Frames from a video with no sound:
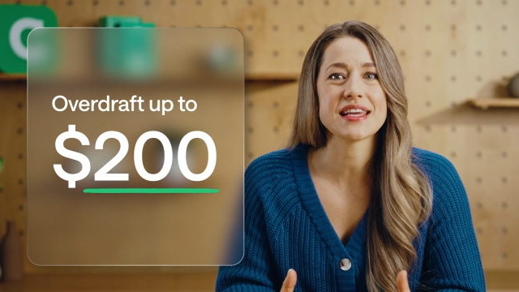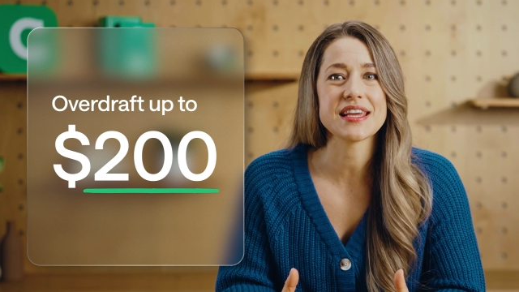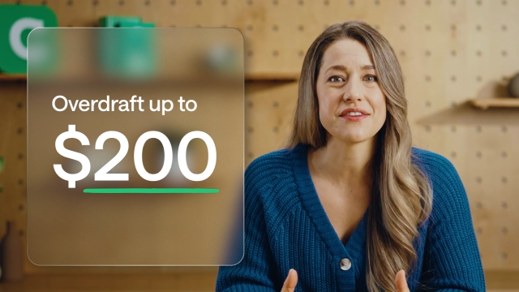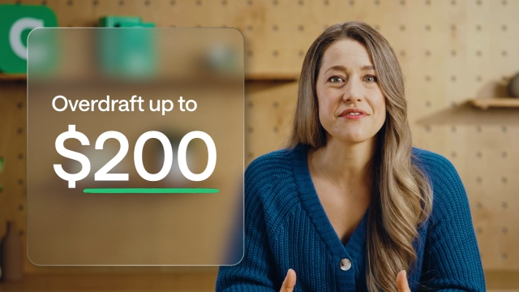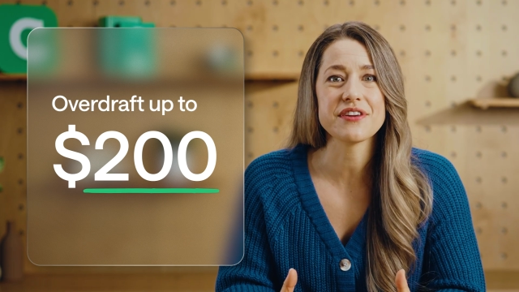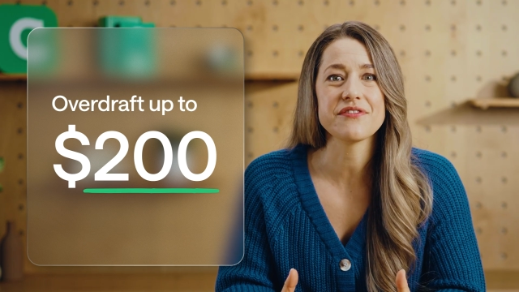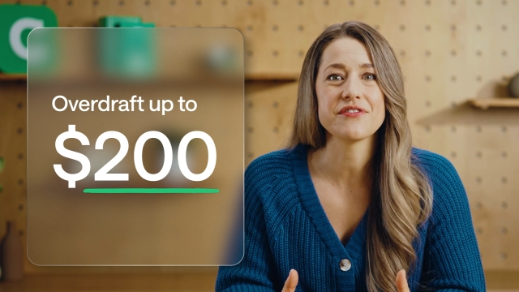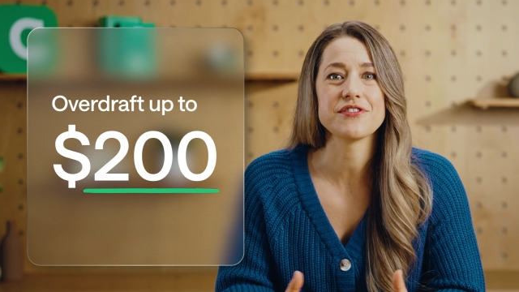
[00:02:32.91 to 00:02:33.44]

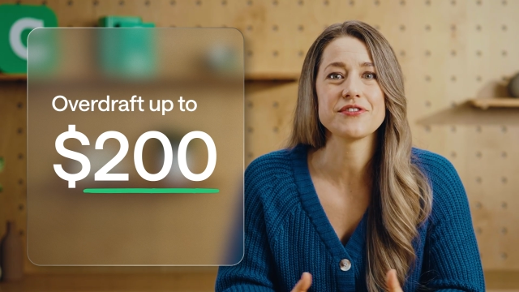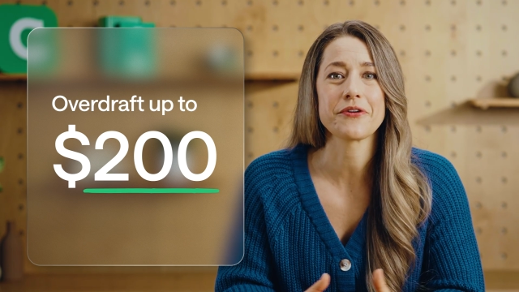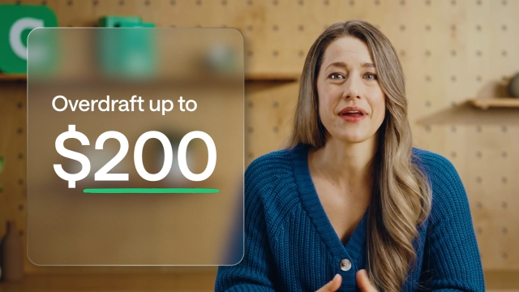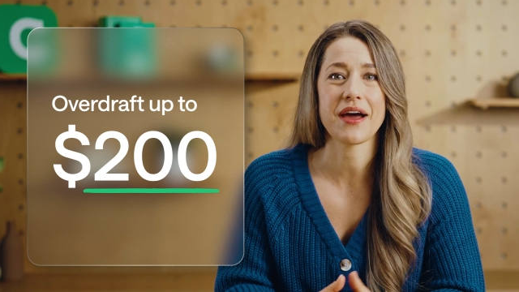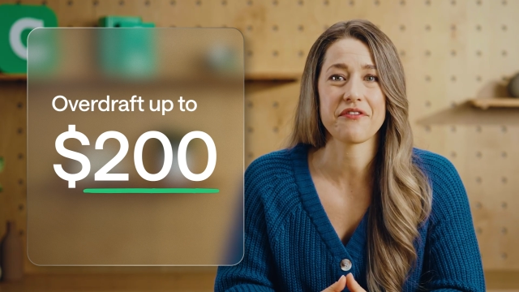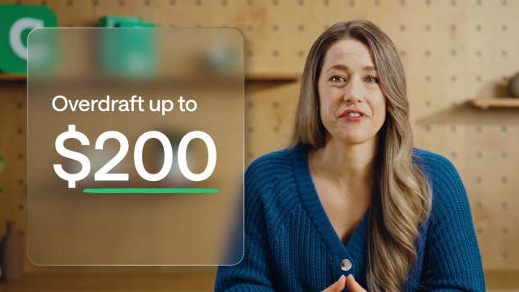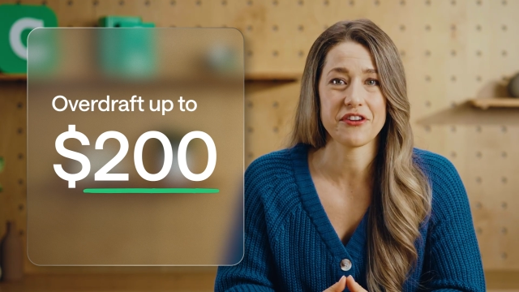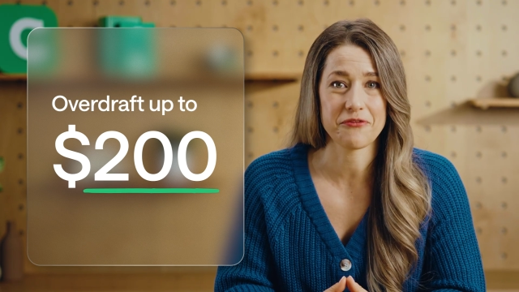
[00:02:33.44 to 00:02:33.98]
even if you don't
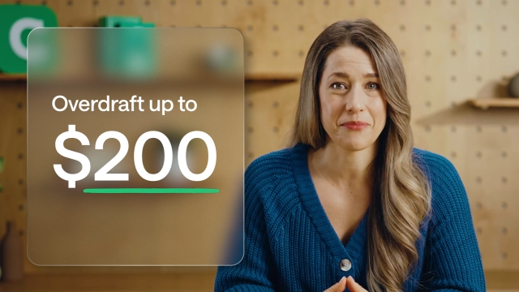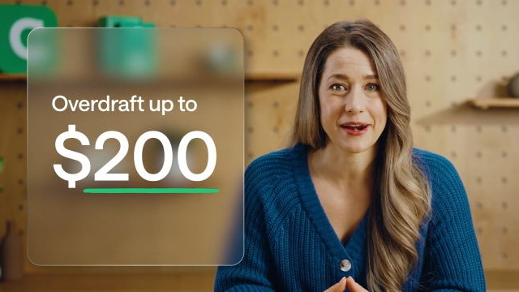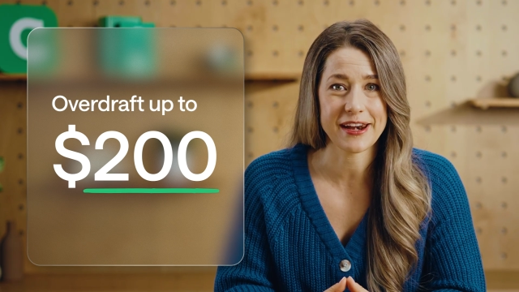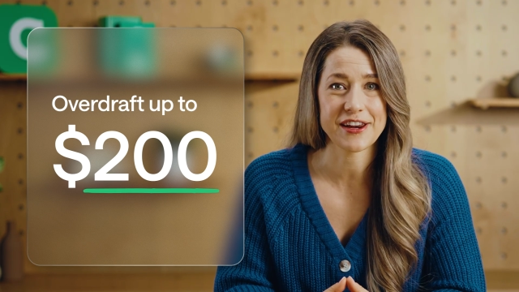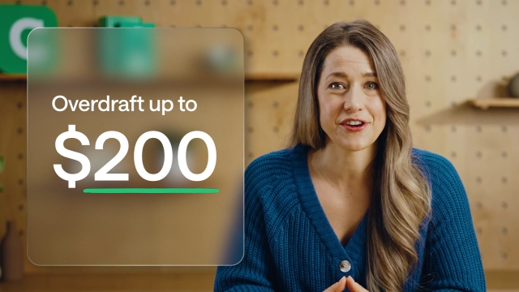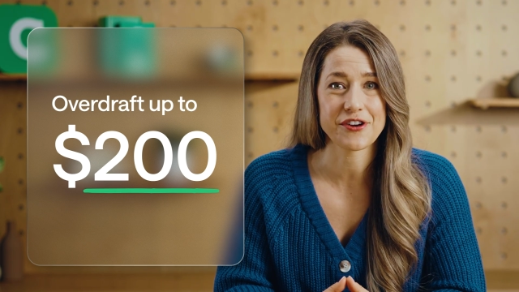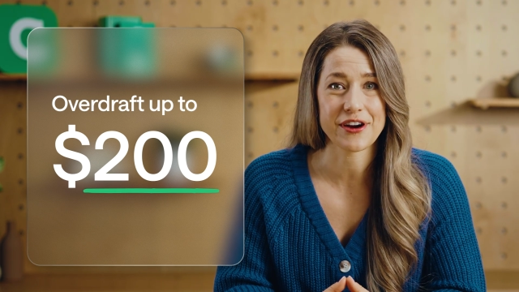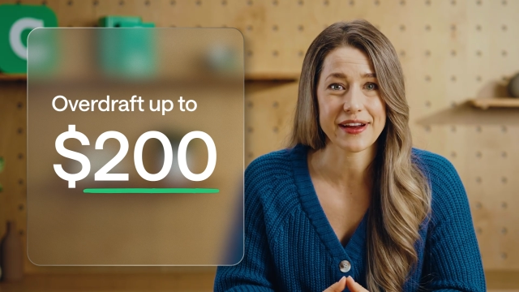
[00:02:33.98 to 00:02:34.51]
have enough money
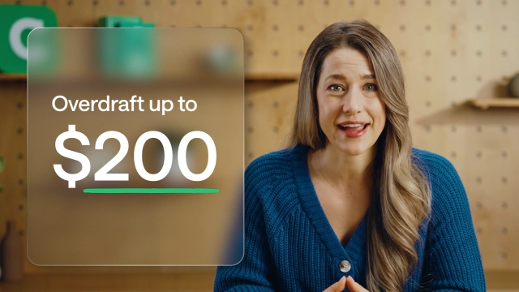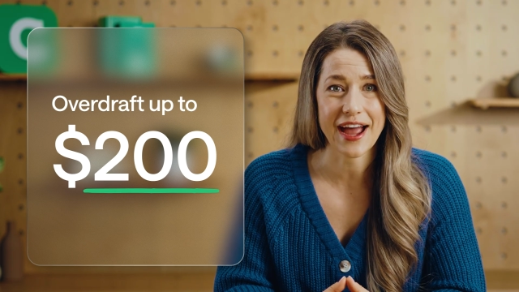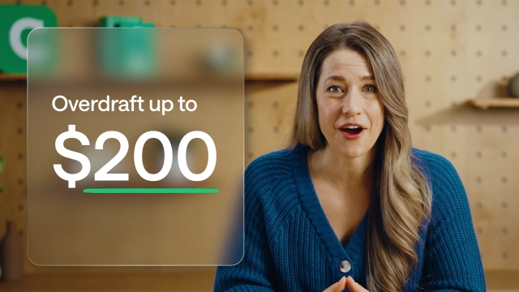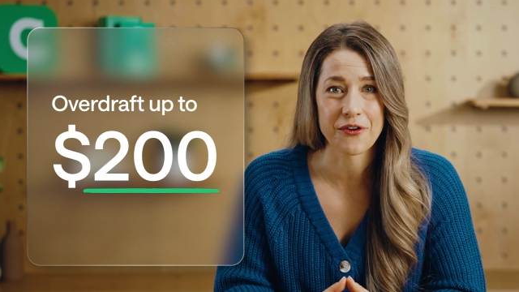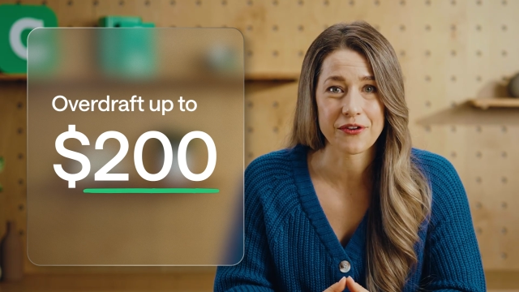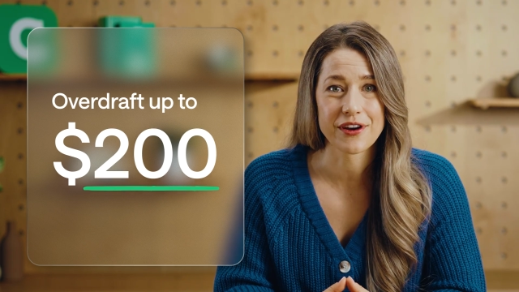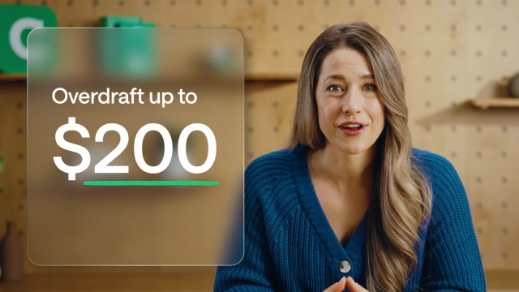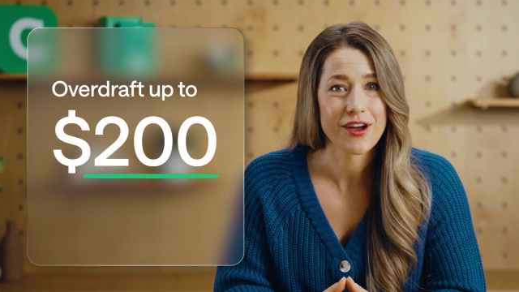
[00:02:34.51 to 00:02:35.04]
in your
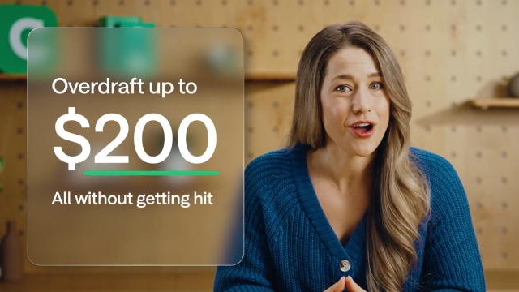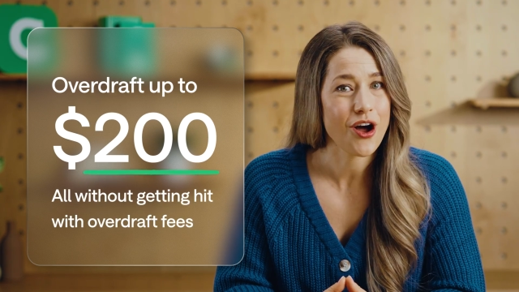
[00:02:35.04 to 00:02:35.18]
account,